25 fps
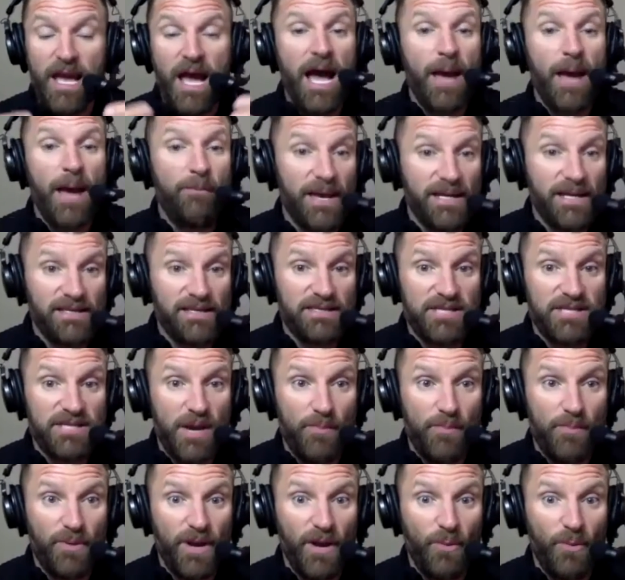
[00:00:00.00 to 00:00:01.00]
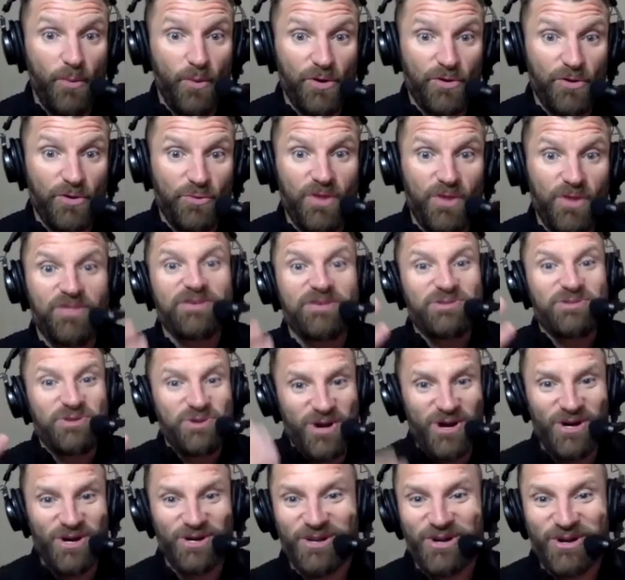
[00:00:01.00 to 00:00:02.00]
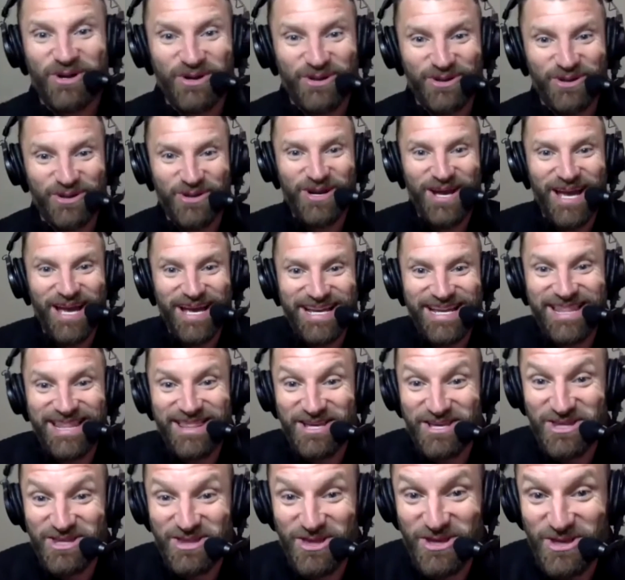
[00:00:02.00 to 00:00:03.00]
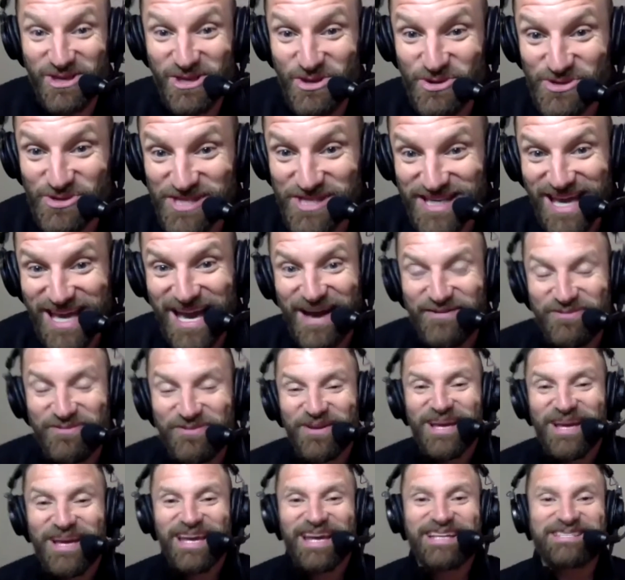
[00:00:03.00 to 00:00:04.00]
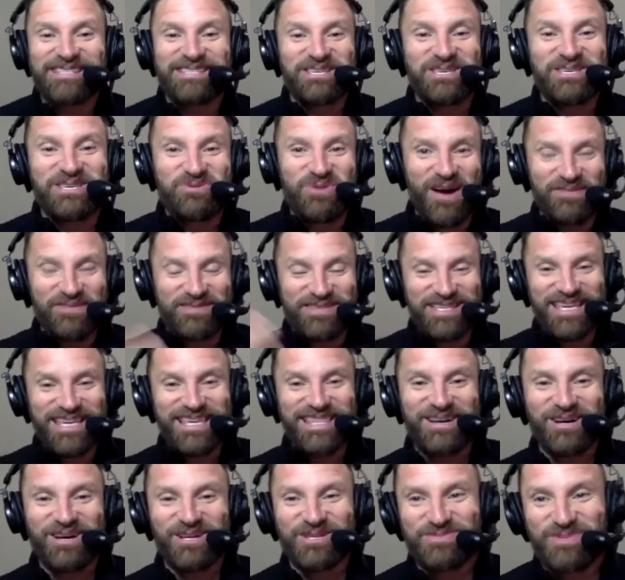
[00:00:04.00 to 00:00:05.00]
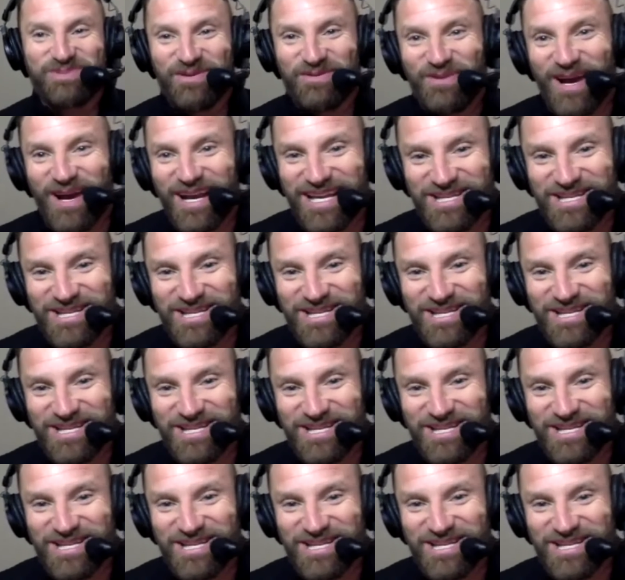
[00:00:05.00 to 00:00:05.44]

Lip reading: I picked this up when I worked with, as you called it earlier, Ed, the UCF. It's the UFC, the Ultimate Fighting